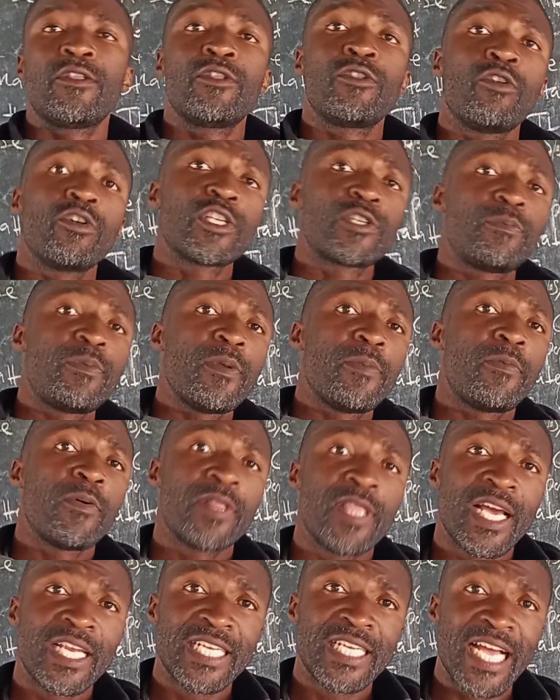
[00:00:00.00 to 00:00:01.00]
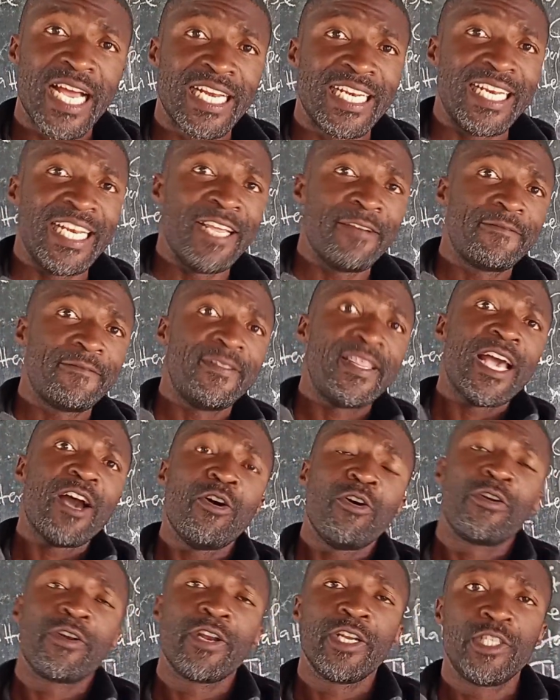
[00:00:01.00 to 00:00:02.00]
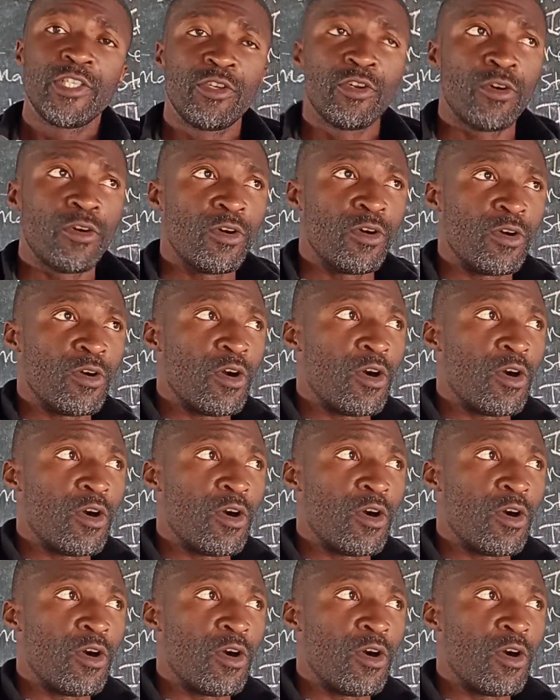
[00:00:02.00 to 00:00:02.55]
those people that had left their original